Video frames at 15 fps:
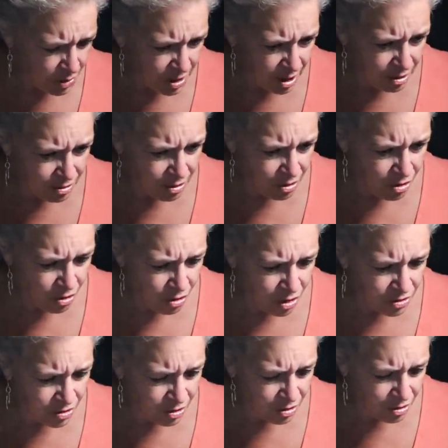or
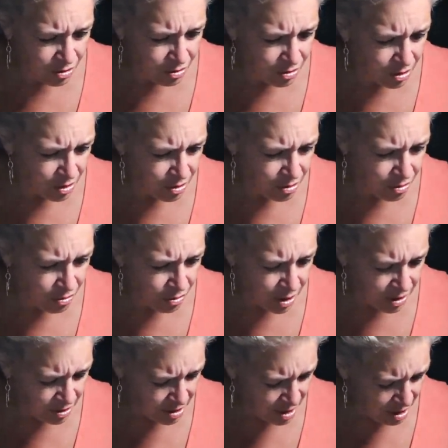
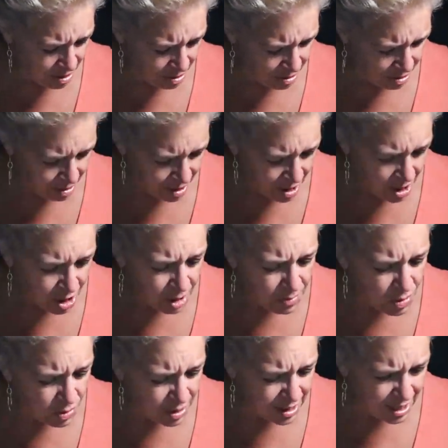they're
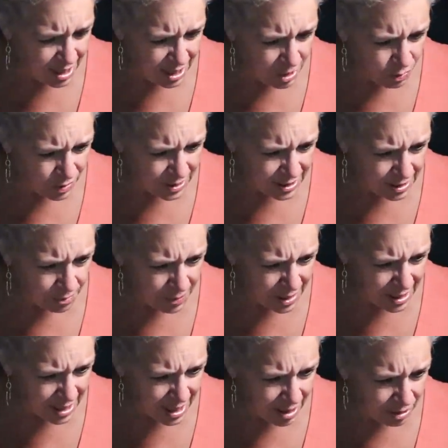communicating with
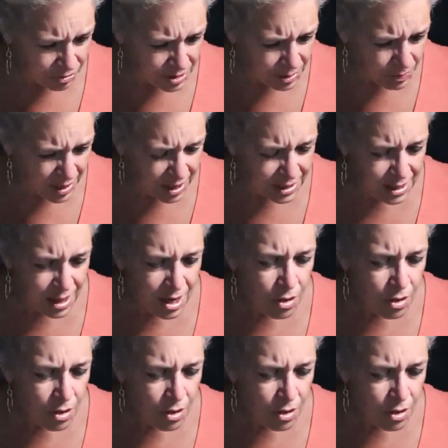somebody else, because